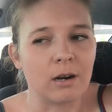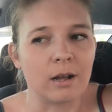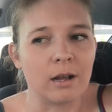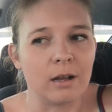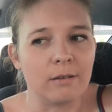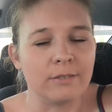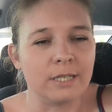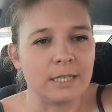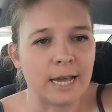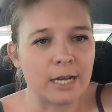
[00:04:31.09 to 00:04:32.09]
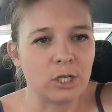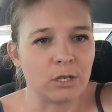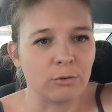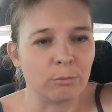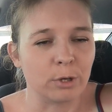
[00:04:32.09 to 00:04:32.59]
of detaching
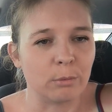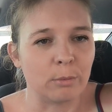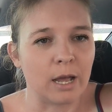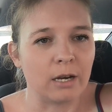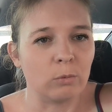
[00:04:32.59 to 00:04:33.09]
from your mind,